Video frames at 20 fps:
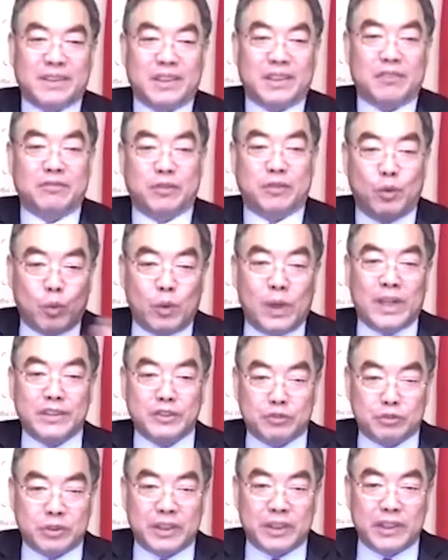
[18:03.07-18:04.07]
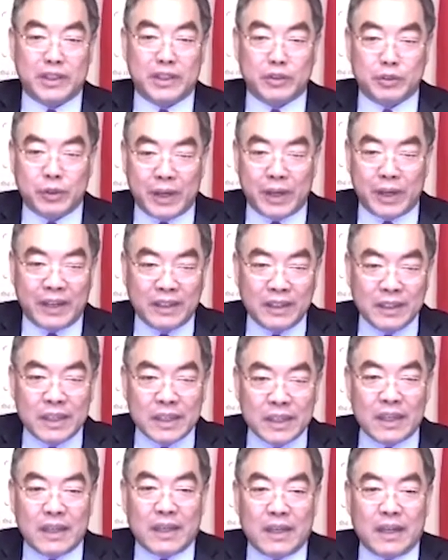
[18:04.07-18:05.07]
for 1 trillion
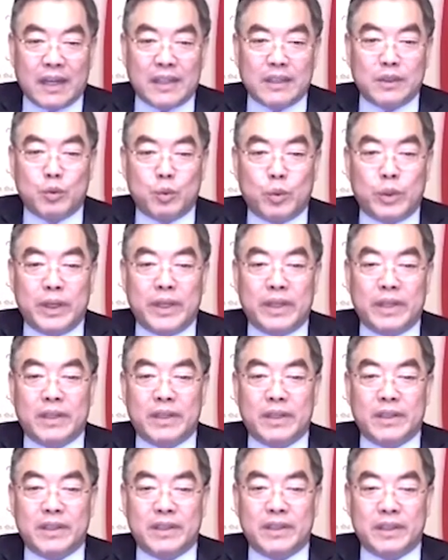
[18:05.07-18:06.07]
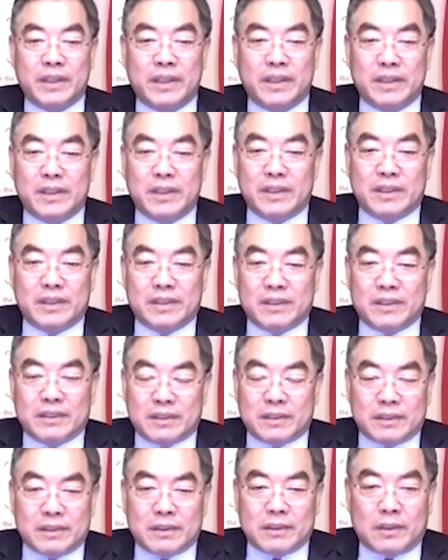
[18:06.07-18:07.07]
yuan. And we
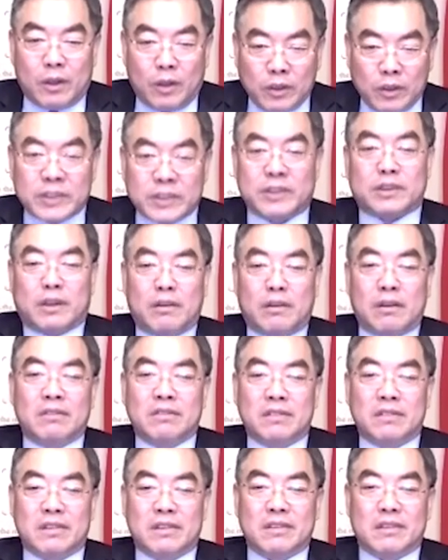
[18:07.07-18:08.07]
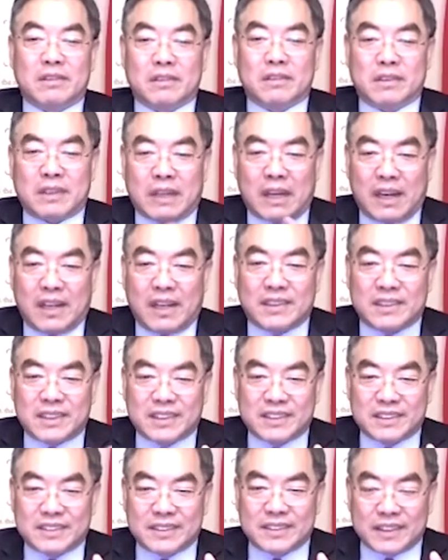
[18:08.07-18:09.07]
also cut
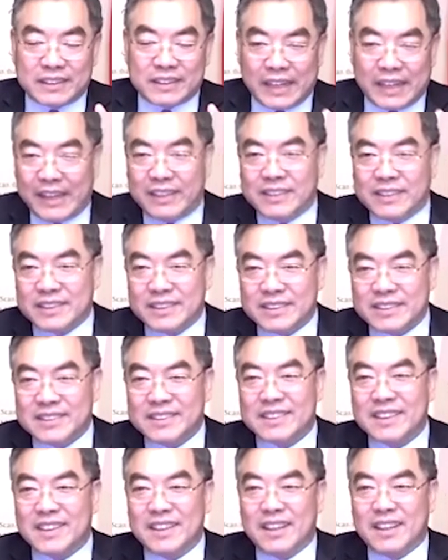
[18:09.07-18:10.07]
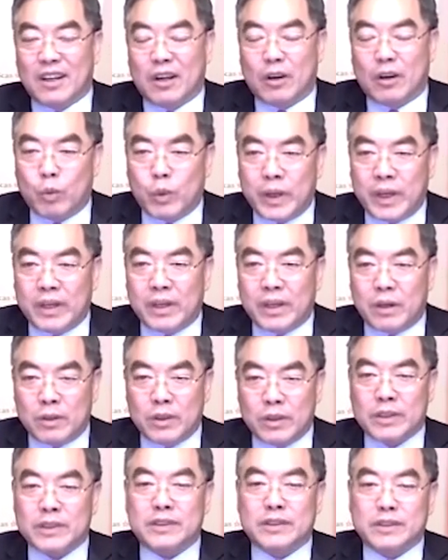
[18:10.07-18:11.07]
the taxes. We
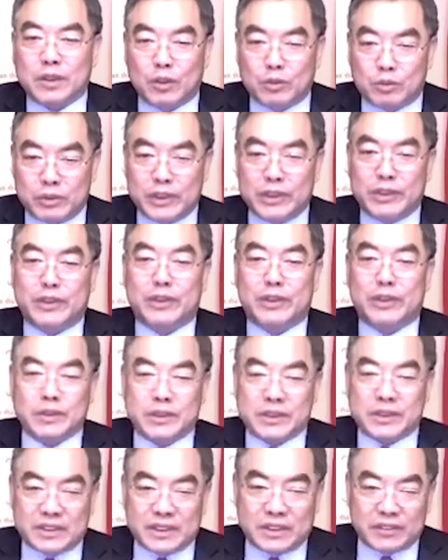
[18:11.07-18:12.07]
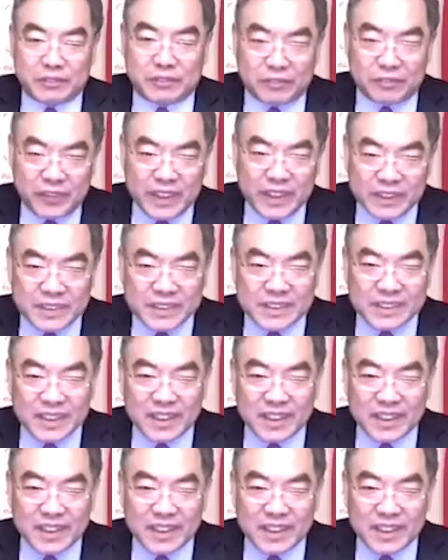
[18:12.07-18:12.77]
also reduced the fees